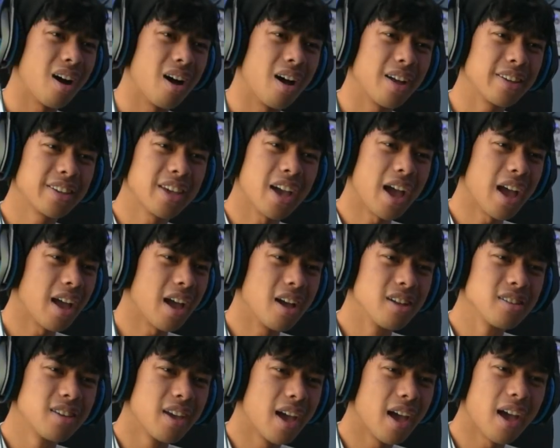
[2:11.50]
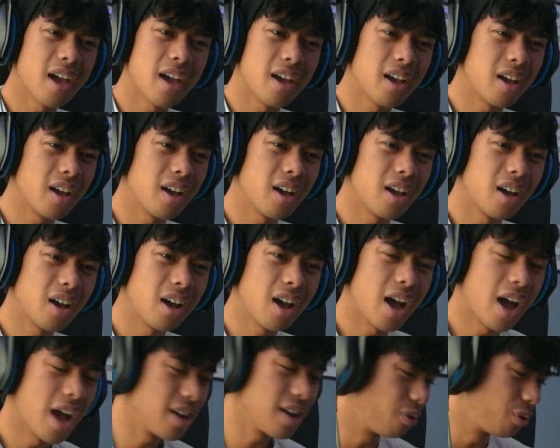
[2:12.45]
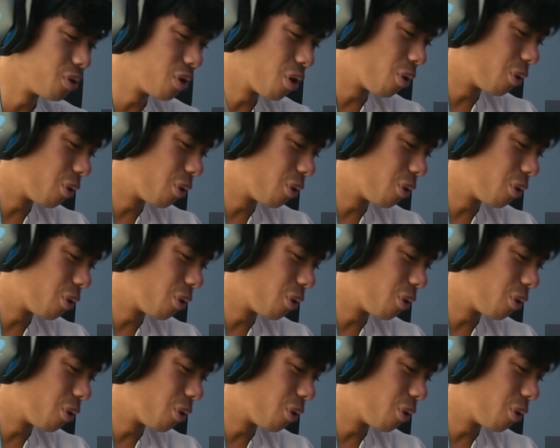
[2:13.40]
I get I get I don't know